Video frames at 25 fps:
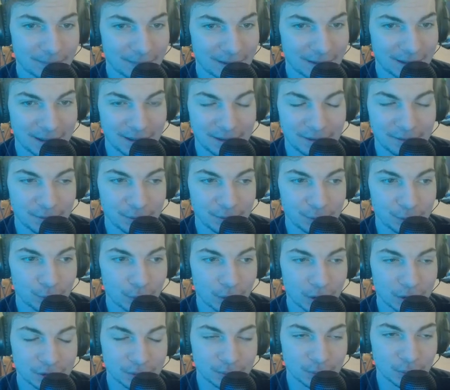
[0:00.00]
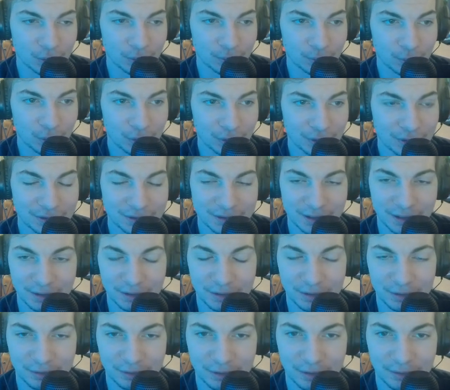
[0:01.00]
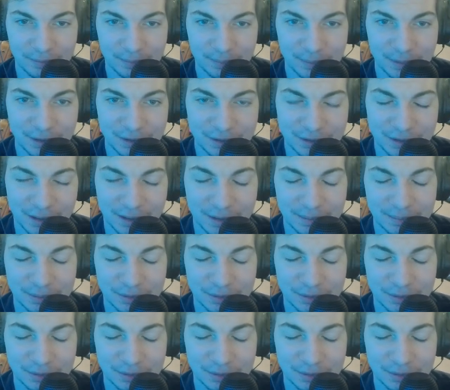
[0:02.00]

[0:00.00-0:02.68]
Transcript: And if you watch more and more of this guy, you're going to love him each time.